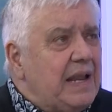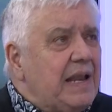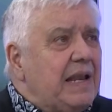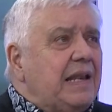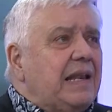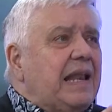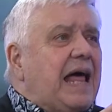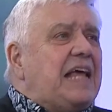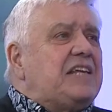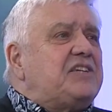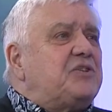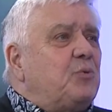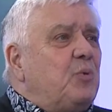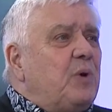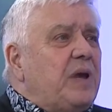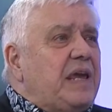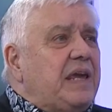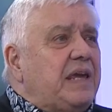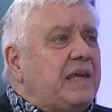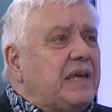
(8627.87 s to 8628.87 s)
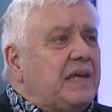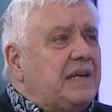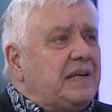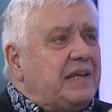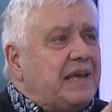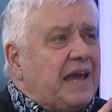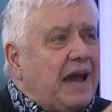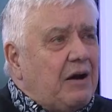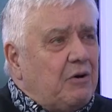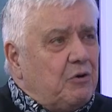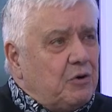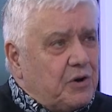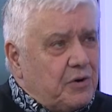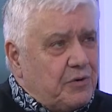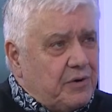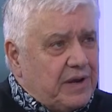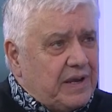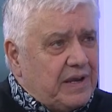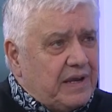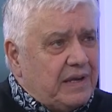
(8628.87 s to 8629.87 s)
Last week in
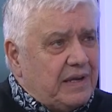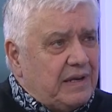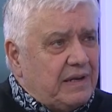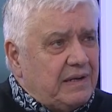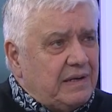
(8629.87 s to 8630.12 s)
Calgary,